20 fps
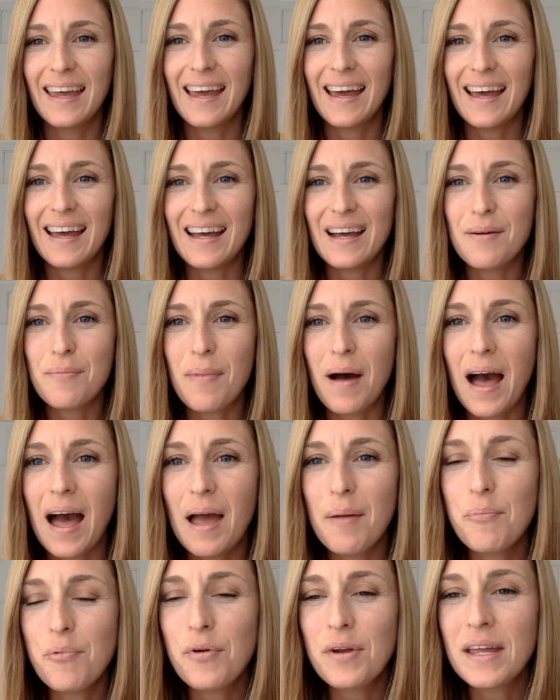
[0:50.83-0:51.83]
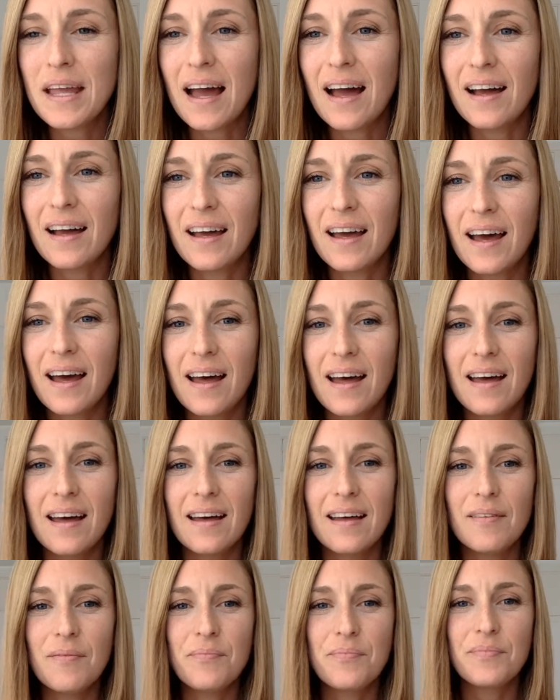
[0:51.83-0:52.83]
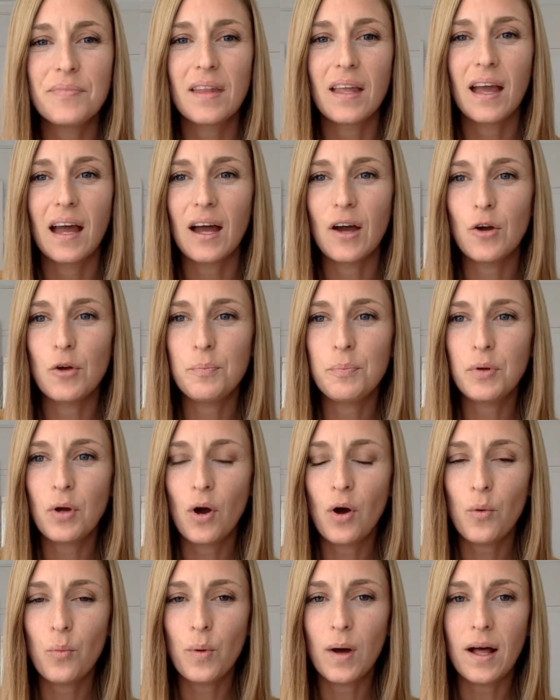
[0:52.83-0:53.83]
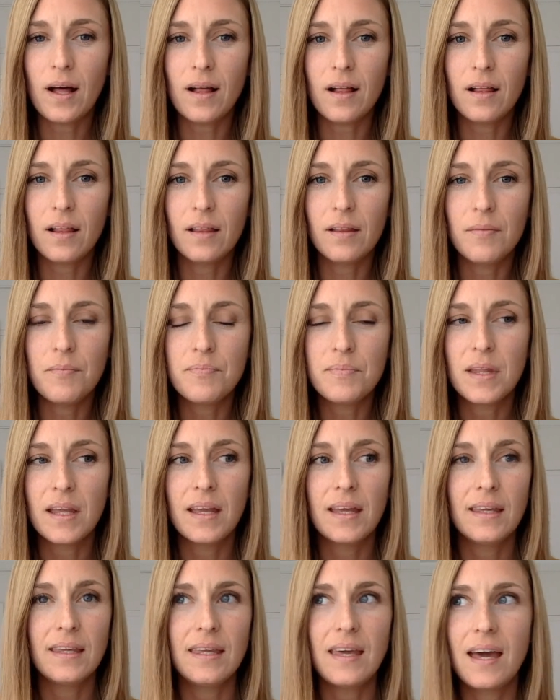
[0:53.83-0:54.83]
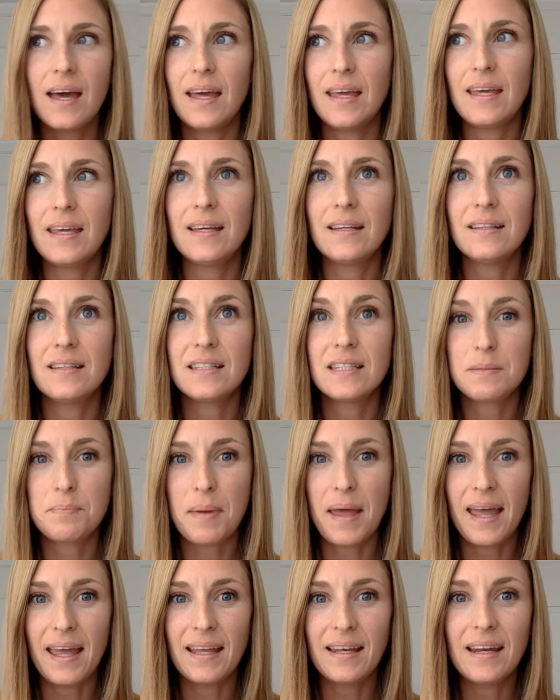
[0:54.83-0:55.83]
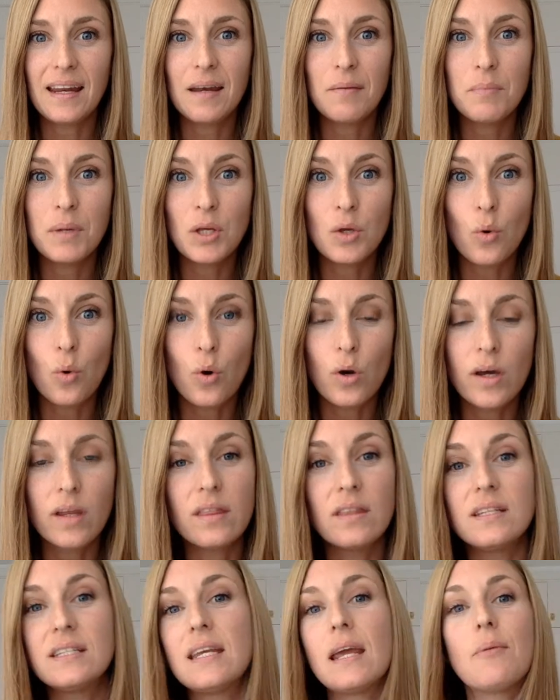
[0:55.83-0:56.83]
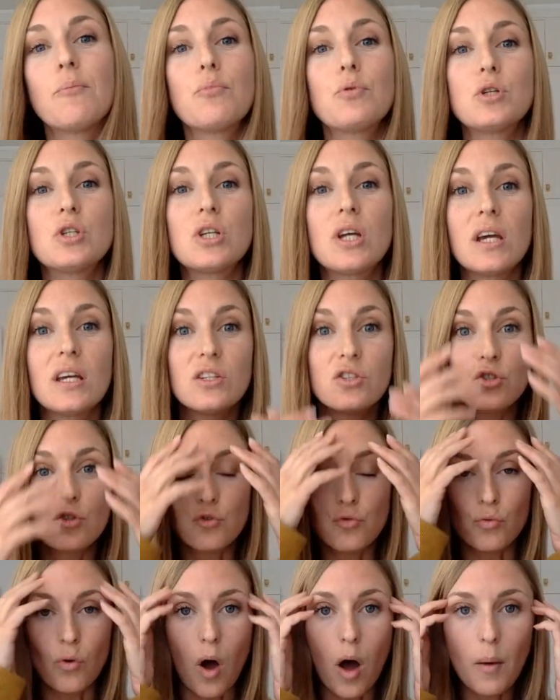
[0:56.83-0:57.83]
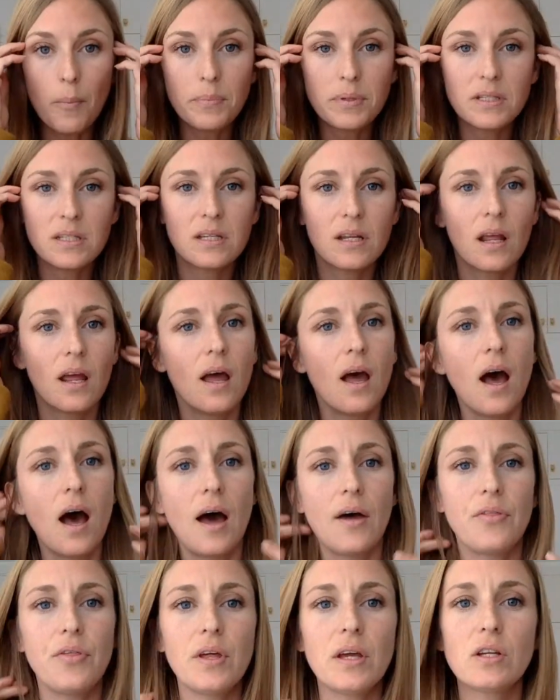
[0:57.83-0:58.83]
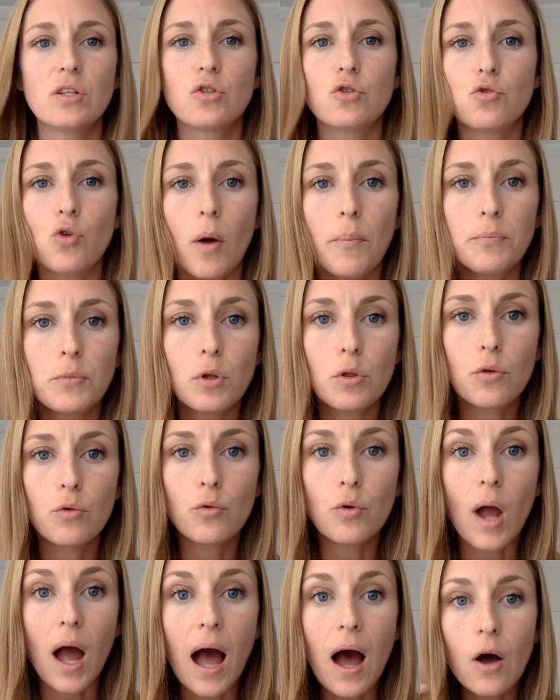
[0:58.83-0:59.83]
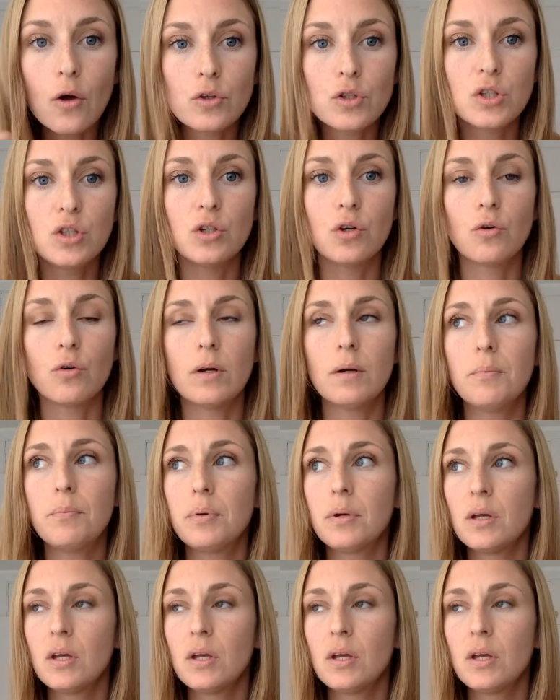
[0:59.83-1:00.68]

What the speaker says: Hi Priyanka. I hope you are well. Here in Spain, in Mallorca, the temperature has dropped. I think it's dropped throughout Europe.